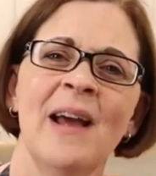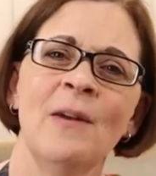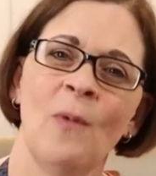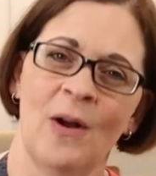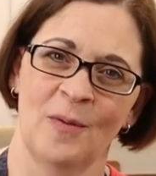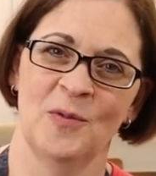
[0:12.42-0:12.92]

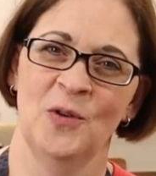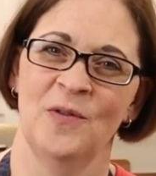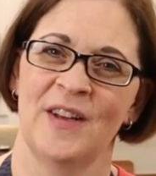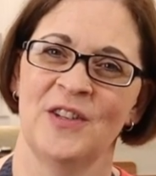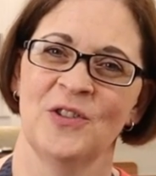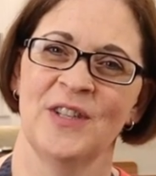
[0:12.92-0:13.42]
everyone! Welcome to
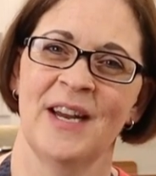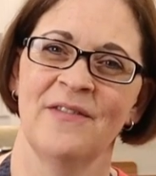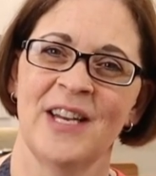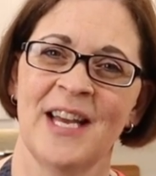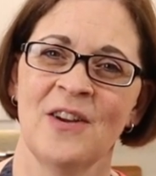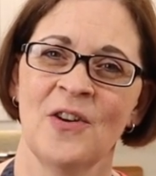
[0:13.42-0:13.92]
Adventures in
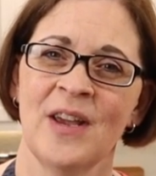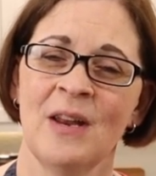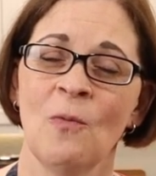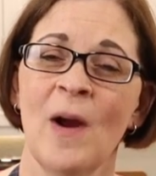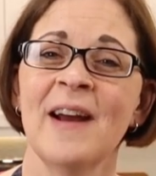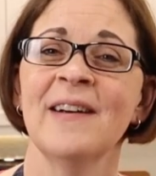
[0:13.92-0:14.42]
Everyday
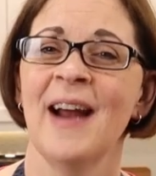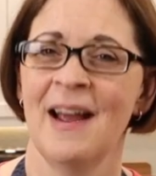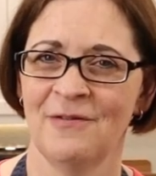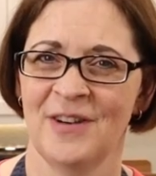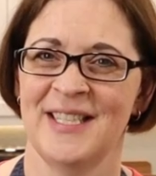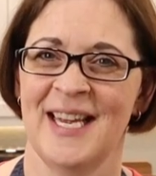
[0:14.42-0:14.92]
Cooking, where
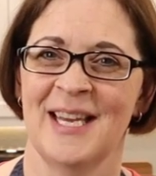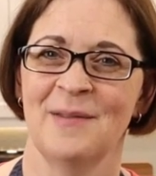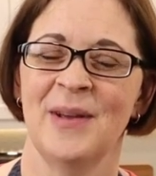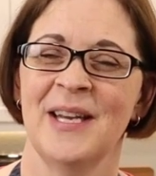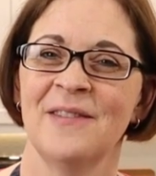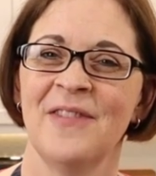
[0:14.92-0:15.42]
every day
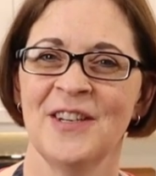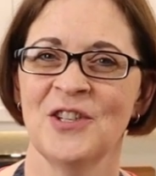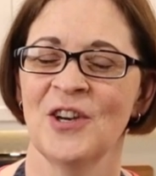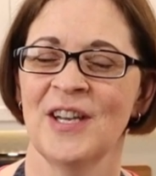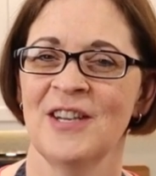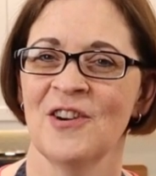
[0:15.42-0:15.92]
can be an
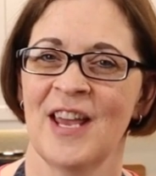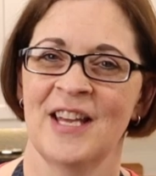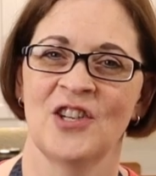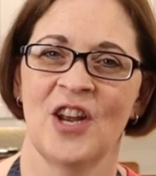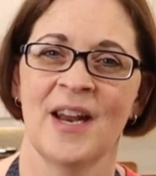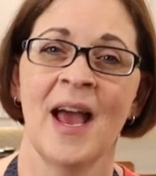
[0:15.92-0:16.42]
adventure in your
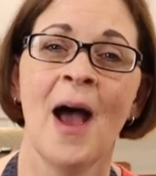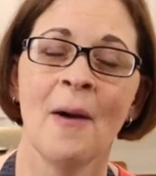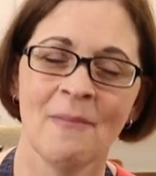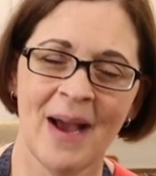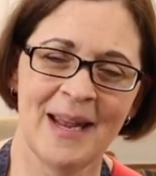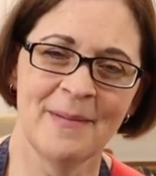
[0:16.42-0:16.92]
kitchen.
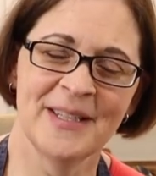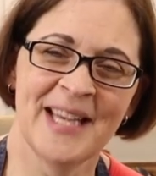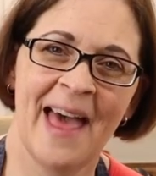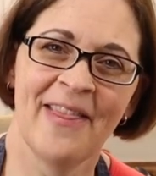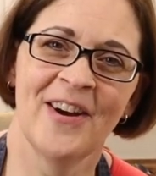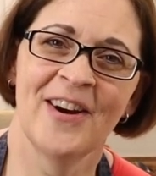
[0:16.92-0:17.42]
My name is
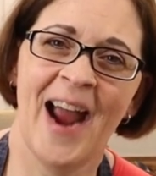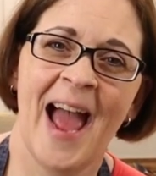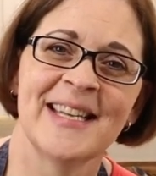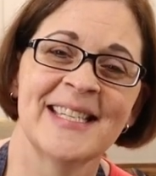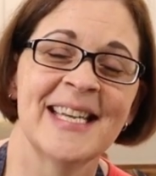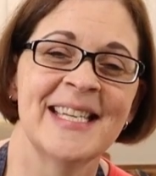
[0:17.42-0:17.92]
Heather,
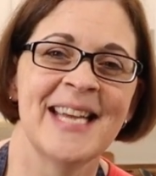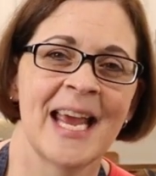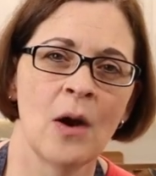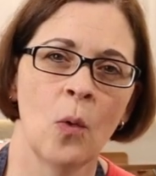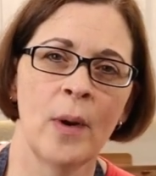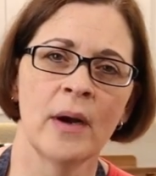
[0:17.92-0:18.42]
and
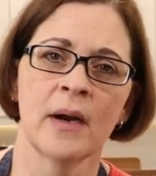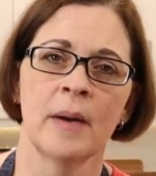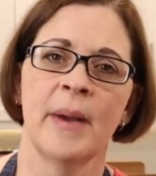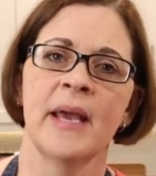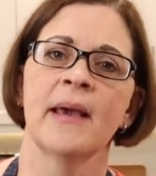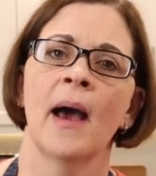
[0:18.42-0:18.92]
today we're
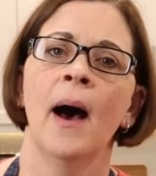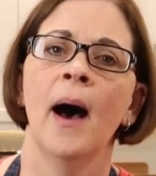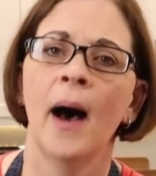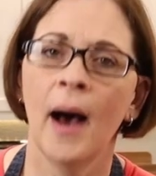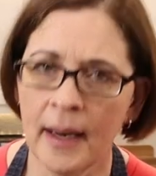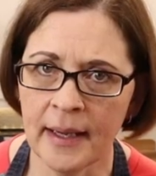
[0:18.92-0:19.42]
gonna make
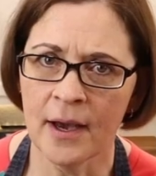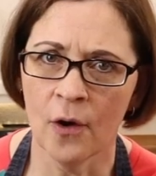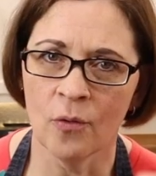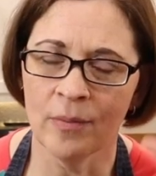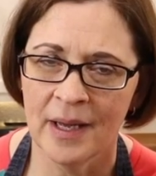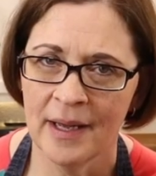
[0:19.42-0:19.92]

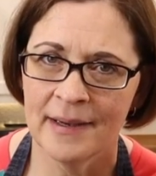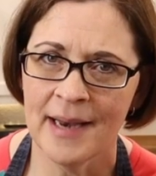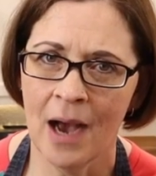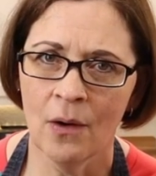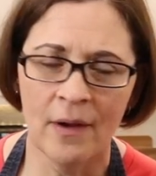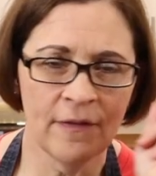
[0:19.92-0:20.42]
honeycomb.
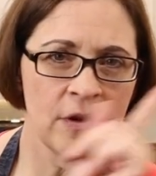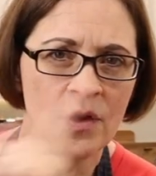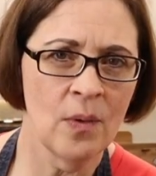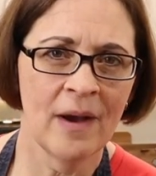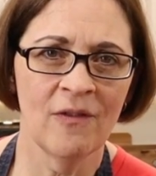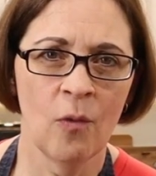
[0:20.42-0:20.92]
Now, if
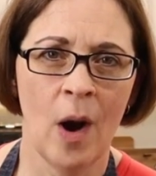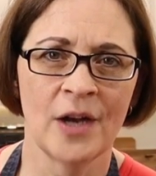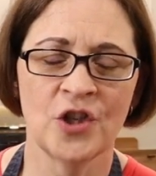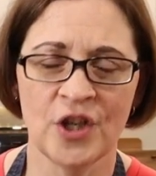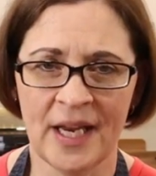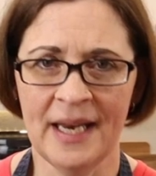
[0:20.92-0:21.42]
you have
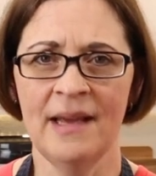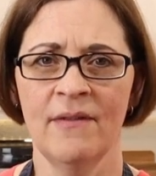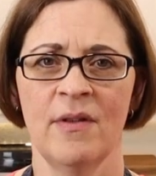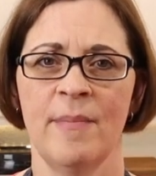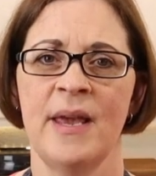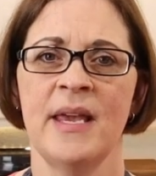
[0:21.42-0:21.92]
watched any
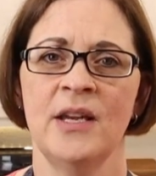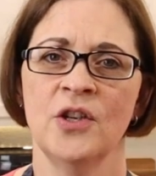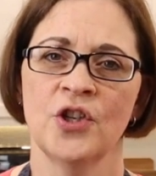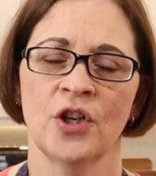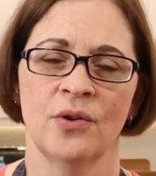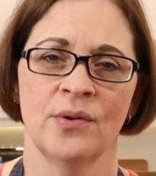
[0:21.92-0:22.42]
of the baking
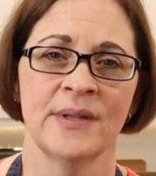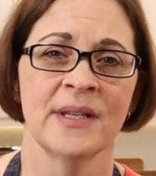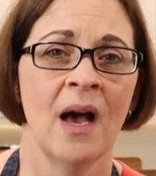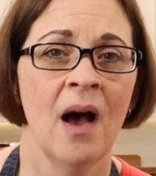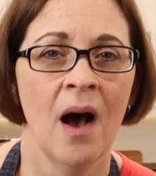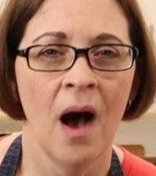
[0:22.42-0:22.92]
shows,
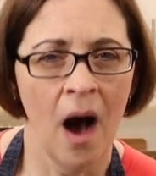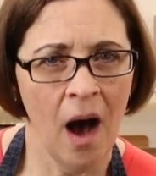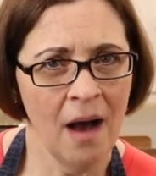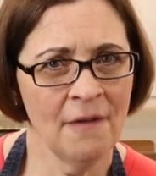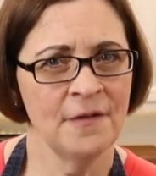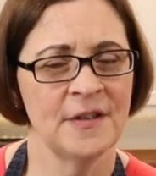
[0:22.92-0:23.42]

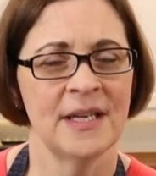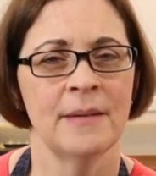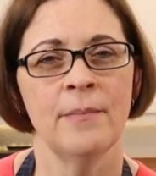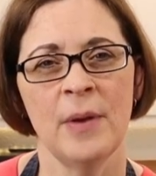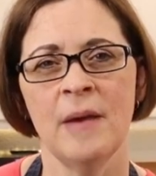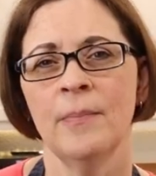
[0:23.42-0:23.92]

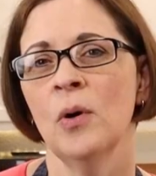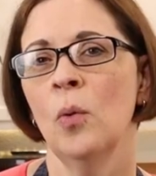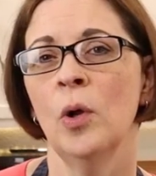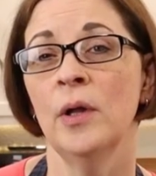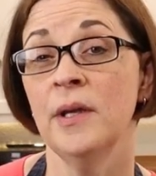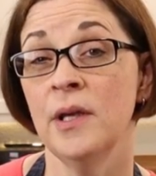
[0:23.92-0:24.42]
often people
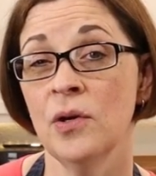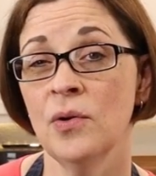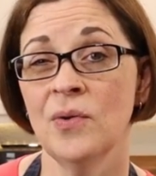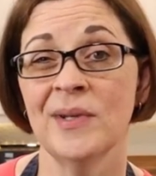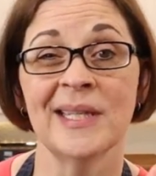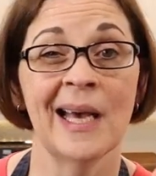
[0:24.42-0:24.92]
will
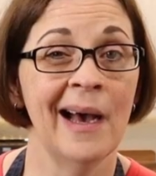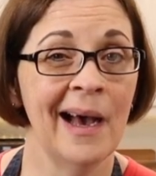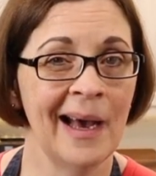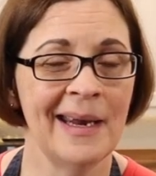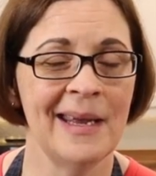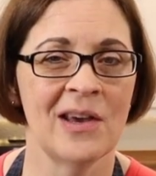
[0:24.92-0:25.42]
use
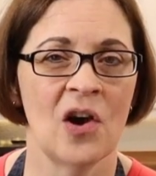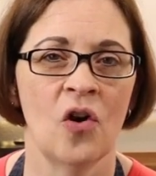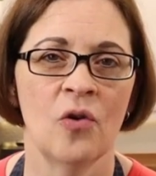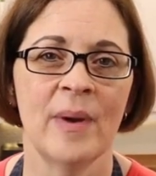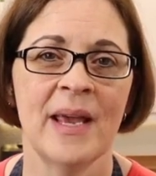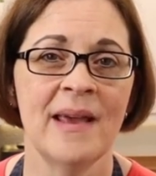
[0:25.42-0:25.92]

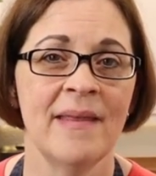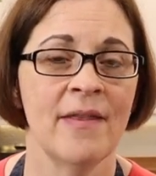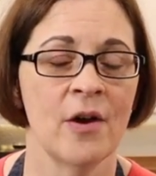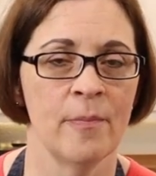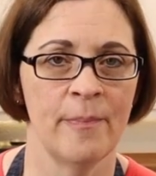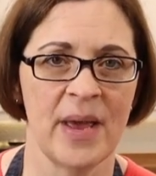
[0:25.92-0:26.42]
honeycomb in
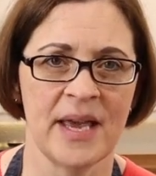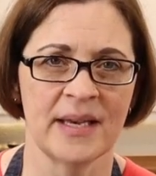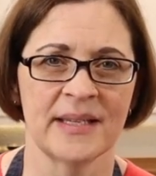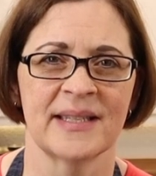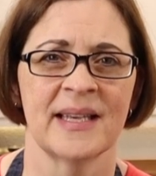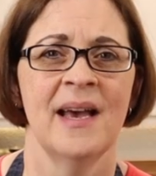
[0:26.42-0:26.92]
their
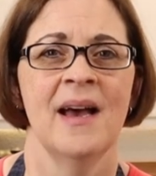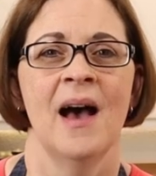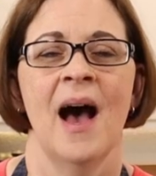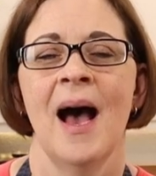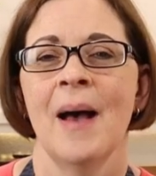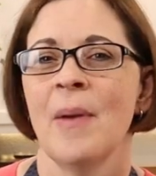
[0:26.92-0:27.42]
bakes.
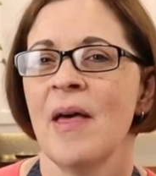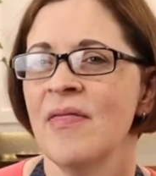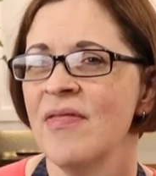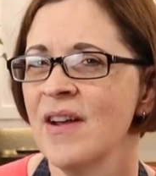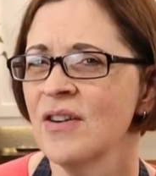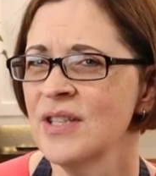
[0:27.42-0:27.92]
Um,
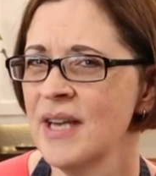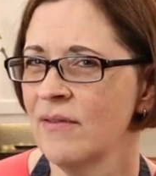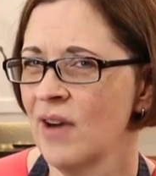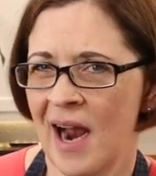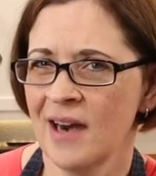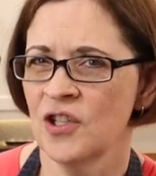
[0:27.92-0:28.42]
there's
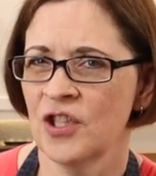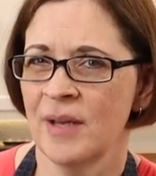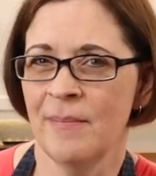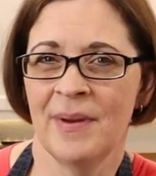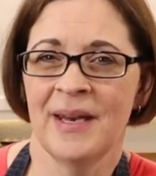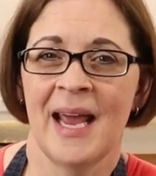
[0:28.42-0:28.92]
never
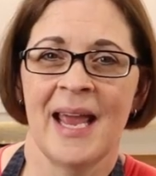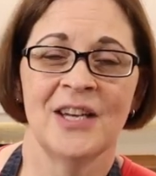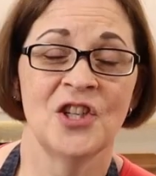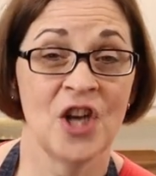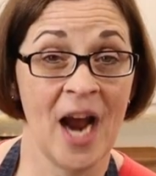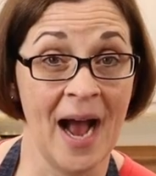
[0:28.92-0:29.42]
actually been
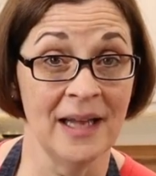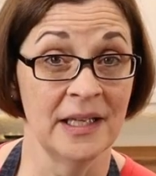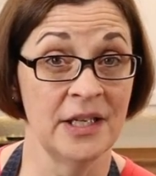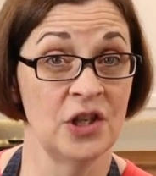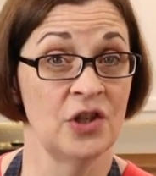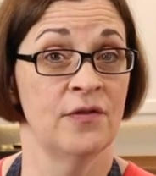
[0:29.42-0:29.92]
a
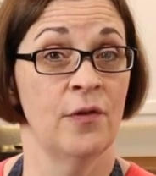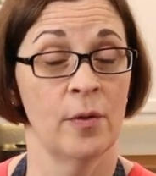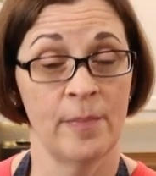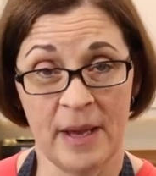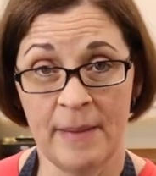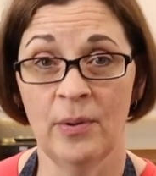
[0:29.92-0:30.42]
challenge
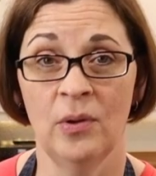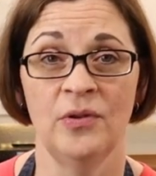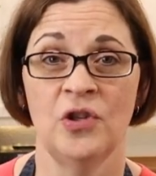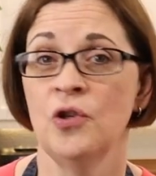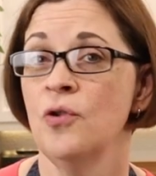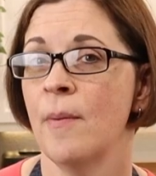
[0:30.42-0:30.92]
for people
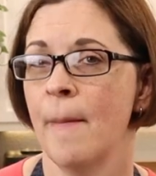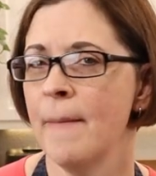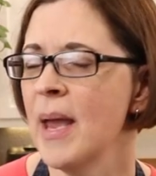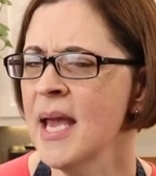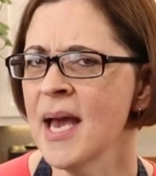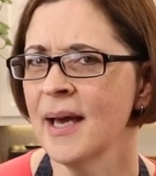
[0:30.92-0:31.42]
to
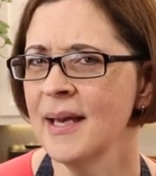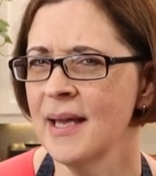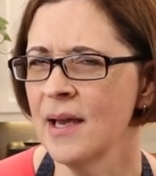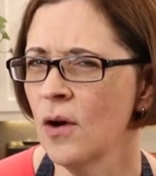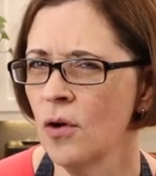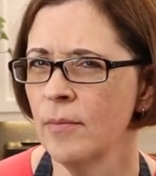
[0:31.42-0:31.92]
make
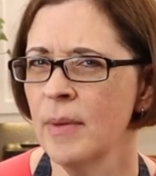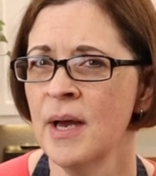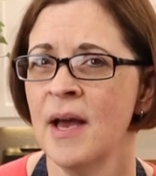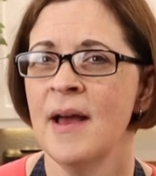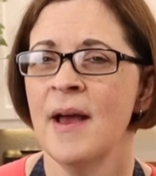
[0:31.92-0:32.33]
honeycomb,